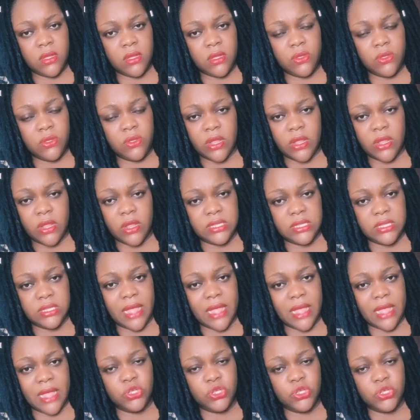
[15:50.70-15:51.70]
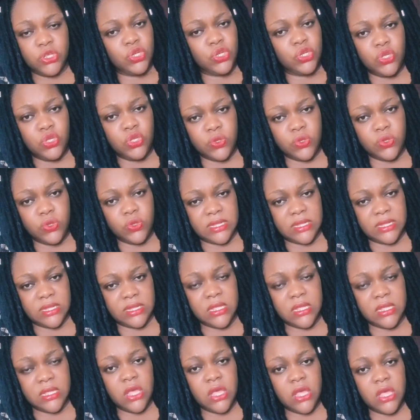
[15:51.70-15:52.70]
You understand? You shouldn't use it.
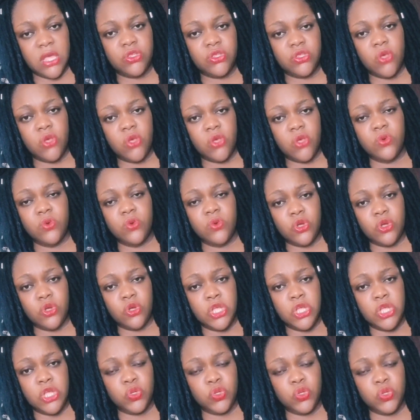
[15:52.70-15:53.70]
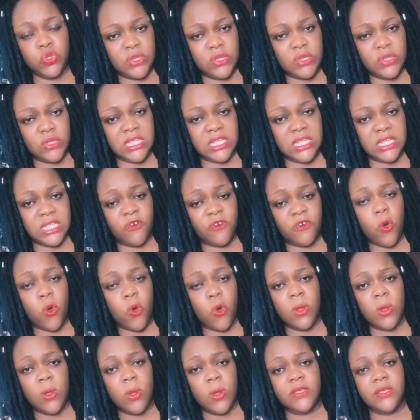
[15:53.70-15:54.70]
So you were going to use it for
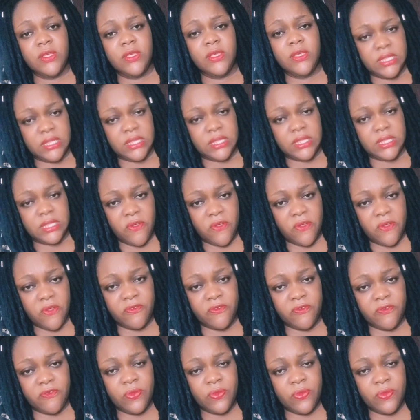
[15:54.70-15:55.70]
only yourself.